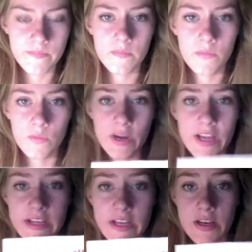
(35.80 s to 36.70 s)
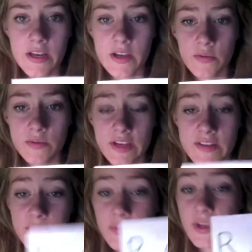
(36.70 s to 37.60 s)
what I did was I
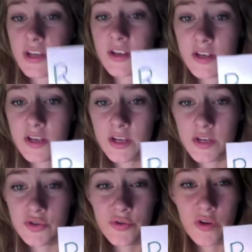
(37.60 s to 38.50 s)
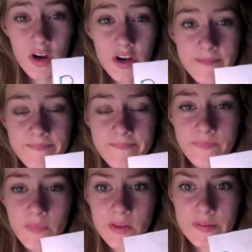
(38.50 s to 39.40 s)
simply drew the heart
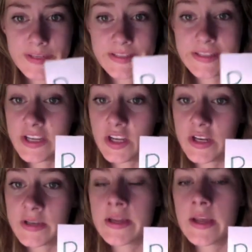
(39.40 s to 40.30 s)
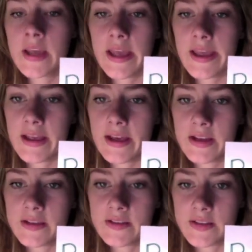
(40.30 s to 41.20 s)
as best as I could, and